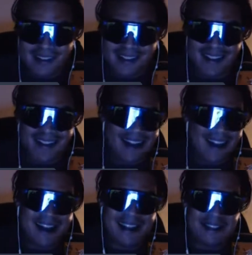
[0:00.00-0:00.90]
And I
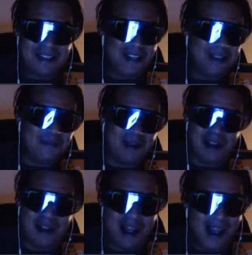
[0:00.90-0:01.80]
got to say,
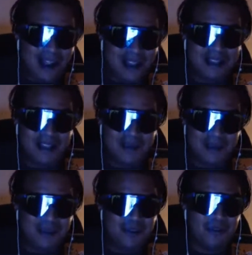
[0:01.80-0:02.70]
man,
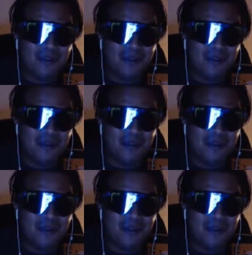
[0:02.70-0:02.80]
AEW,